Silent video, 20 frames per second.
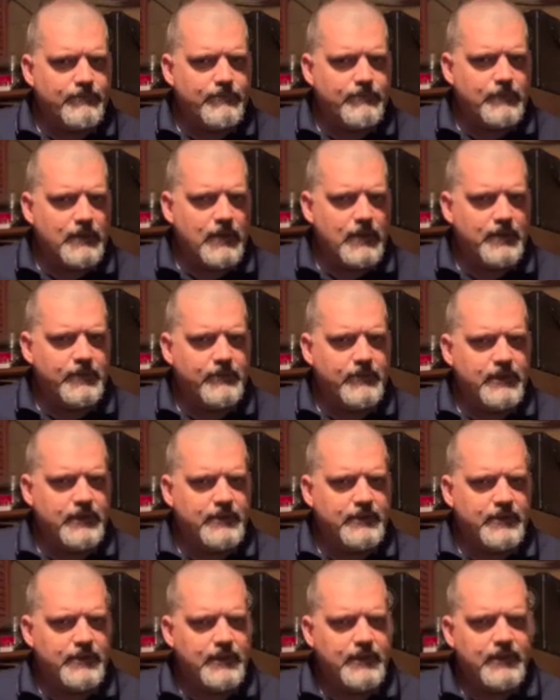
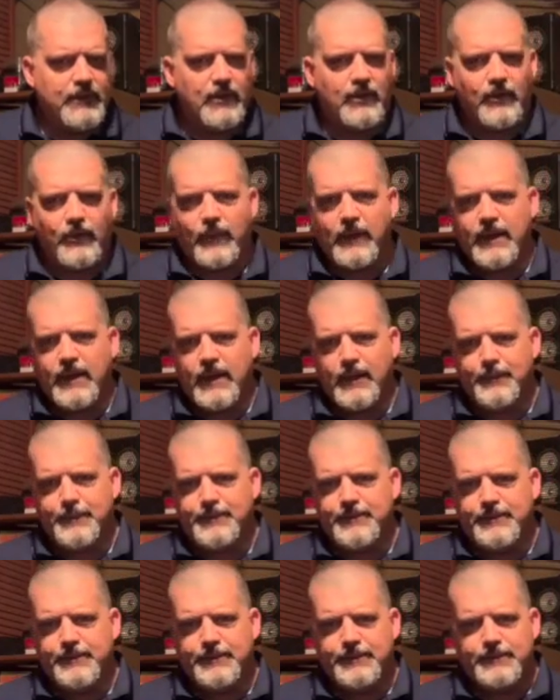all the way up
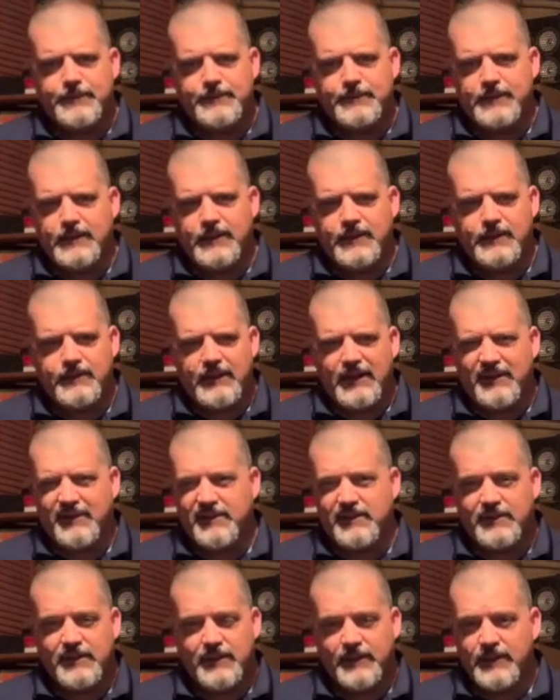to
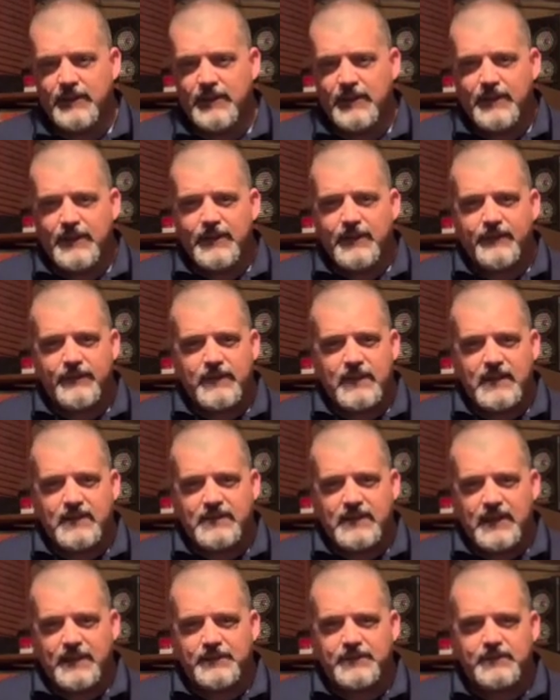around
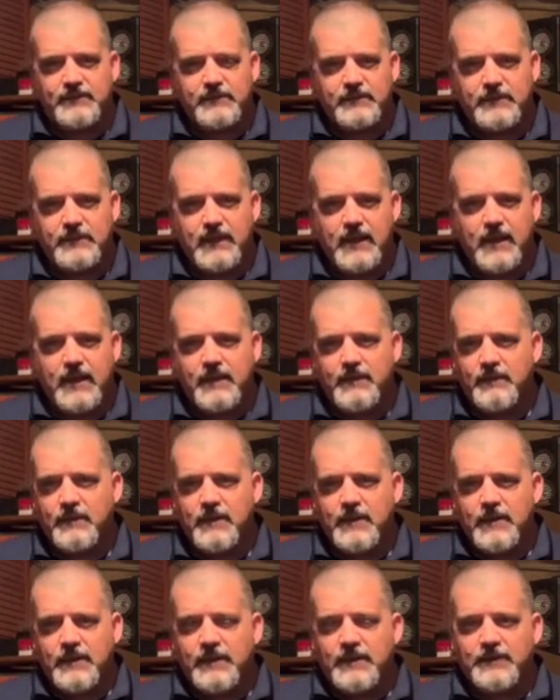10,000 K.
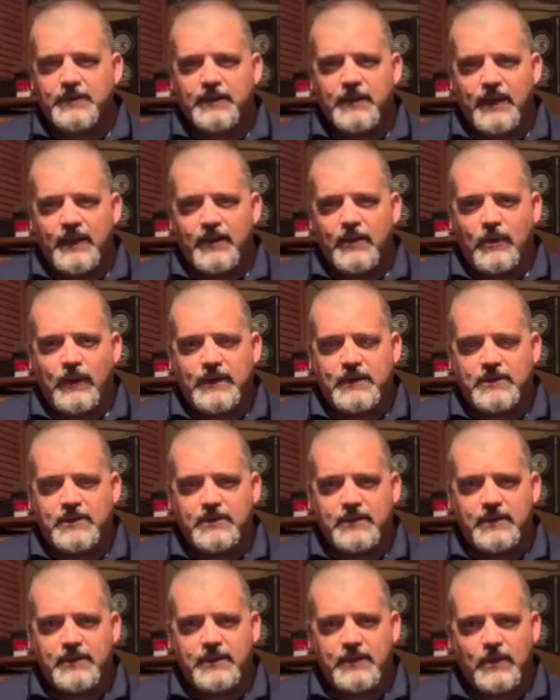So you get a quite
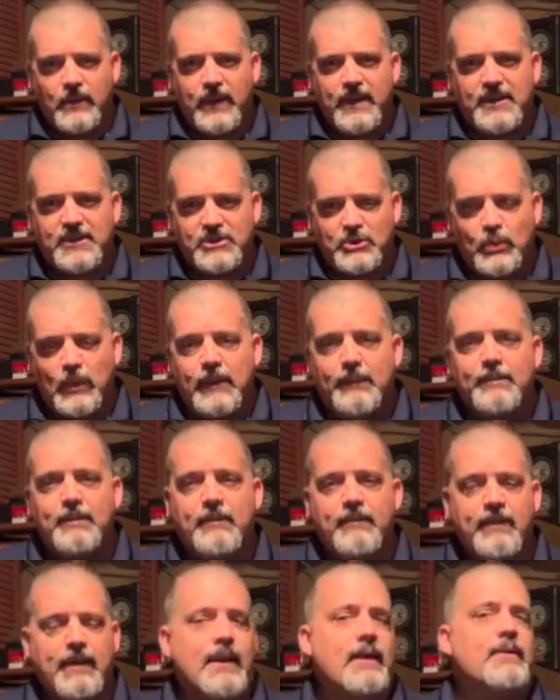a sweep
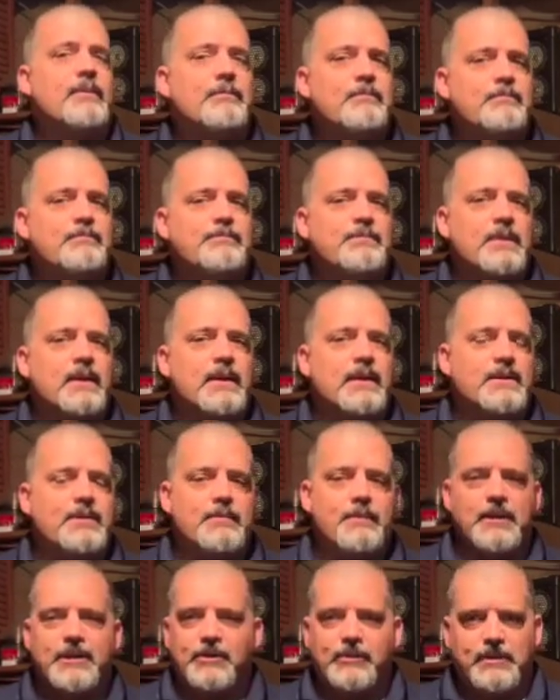there in the
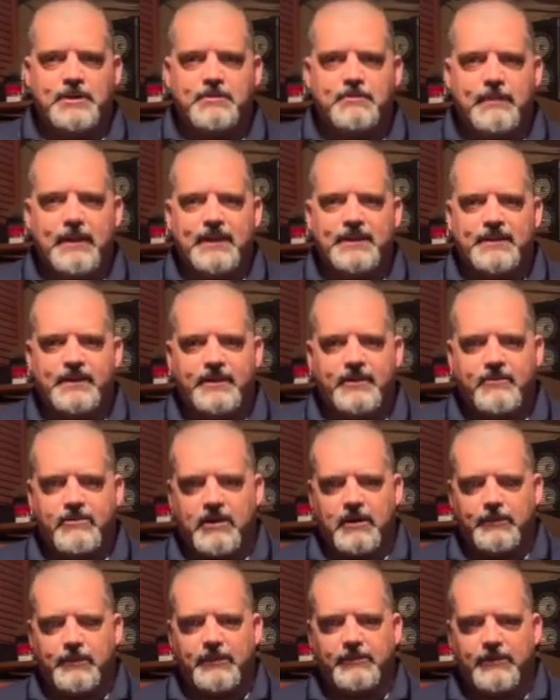mids, which makes it
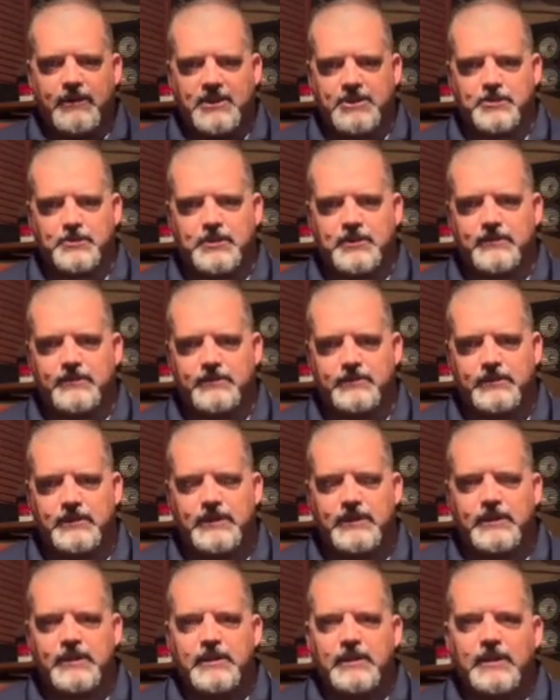incredibly flexible.
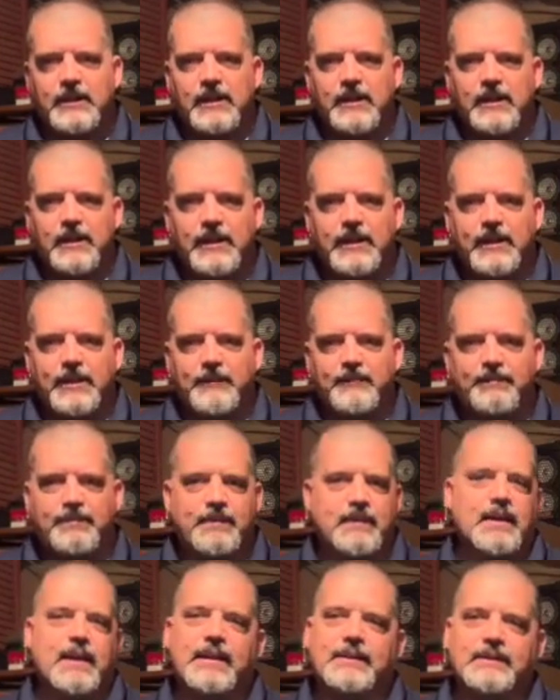
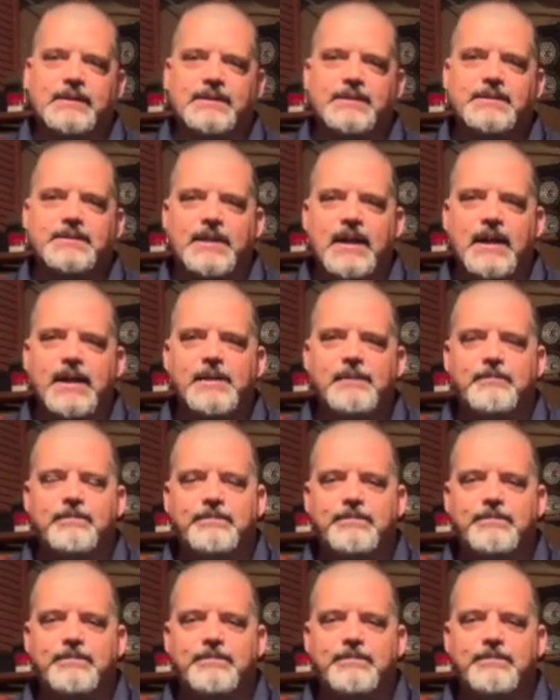Headless design